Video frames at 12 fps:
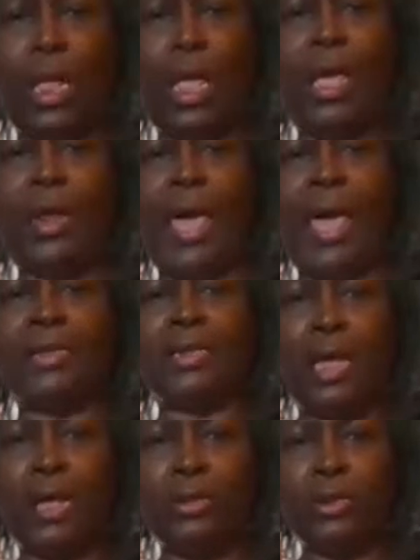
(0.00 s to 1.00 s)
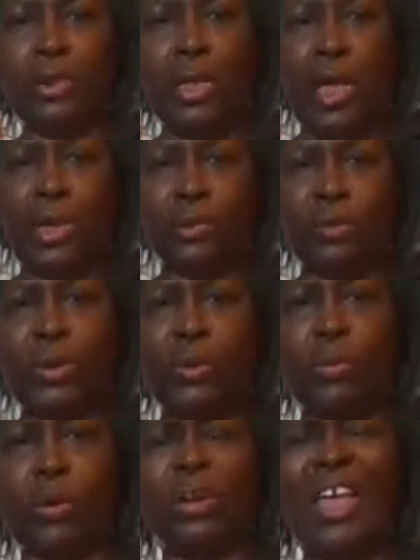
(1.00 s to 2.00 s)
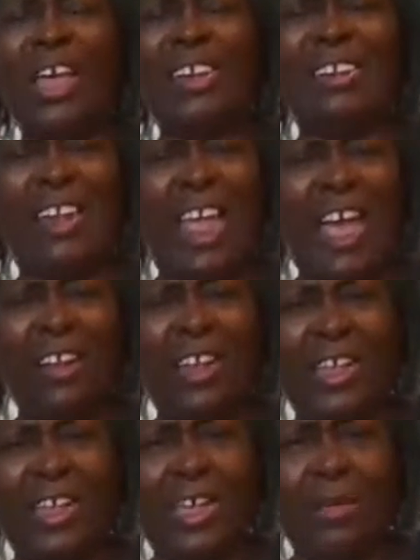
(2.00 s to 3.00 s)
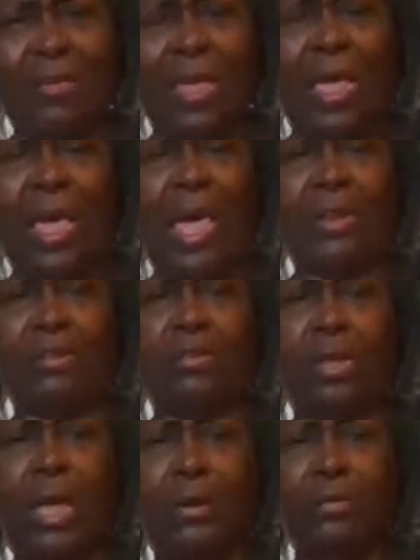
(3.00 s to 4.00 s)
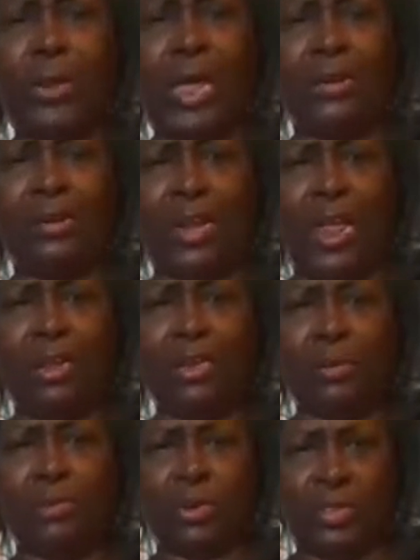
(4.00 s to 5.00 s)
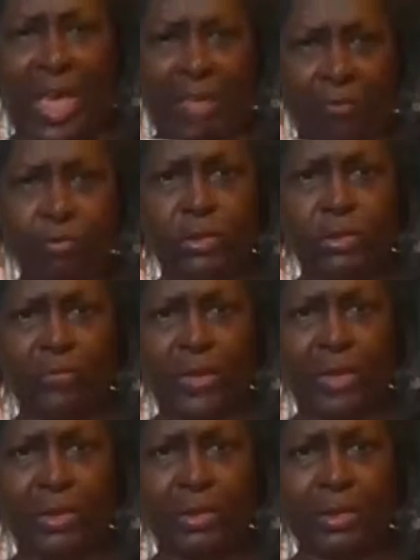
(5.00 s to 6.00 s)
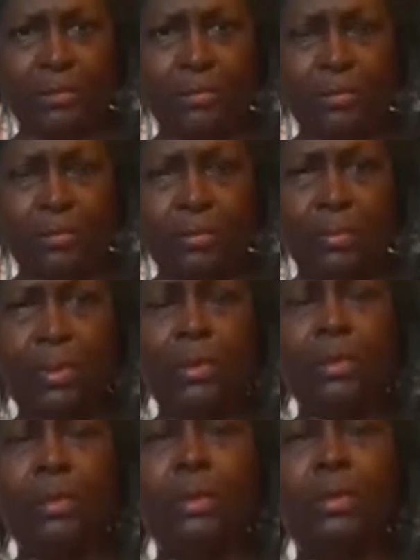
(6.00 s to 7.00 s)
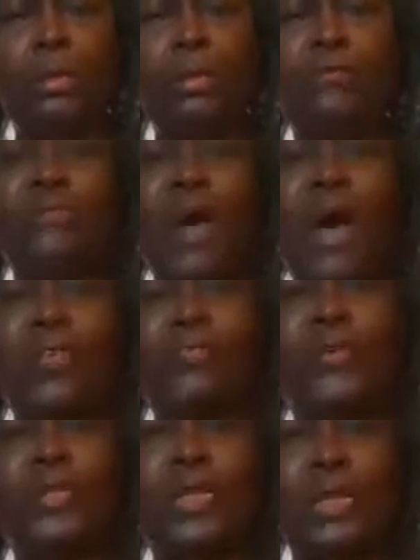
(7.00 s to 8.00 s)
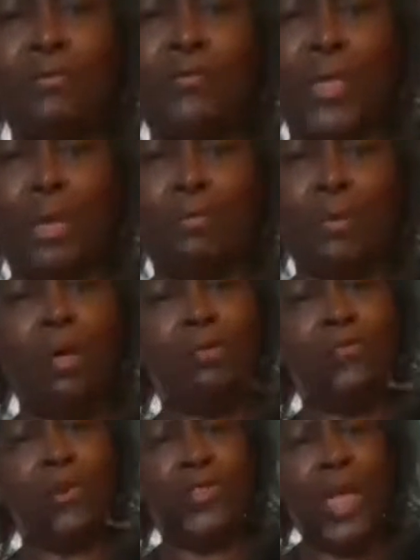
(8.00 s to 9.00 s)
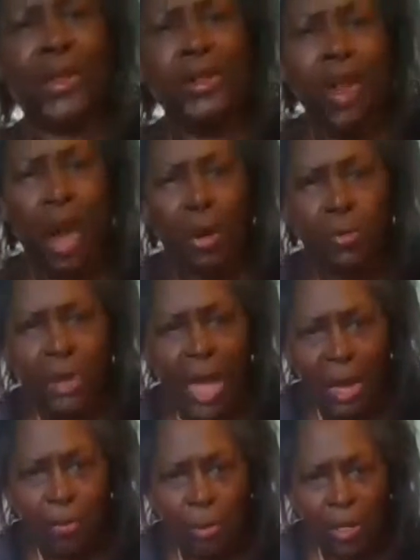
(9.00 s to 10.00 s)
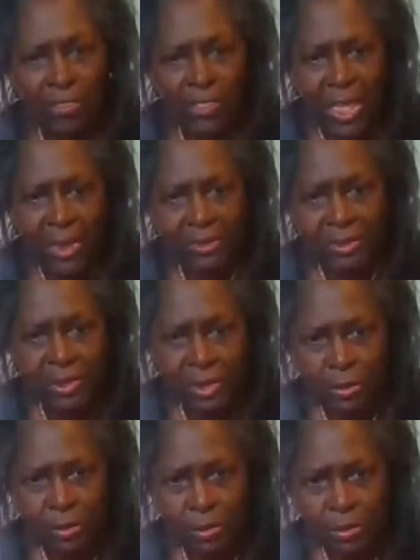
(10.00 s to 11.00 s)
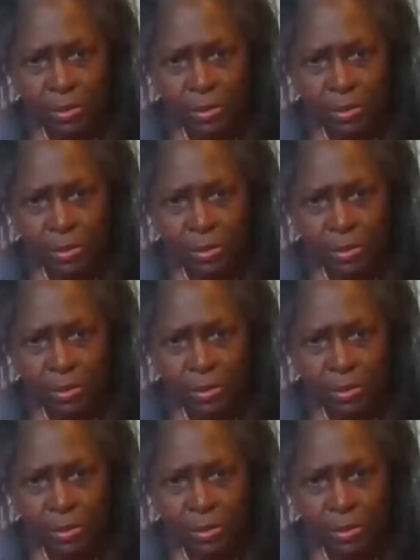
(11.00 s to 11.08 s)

And asked us, as we were nailing him, and we had nailed him to that crucifix, Father, forgive them, for they know not what they do.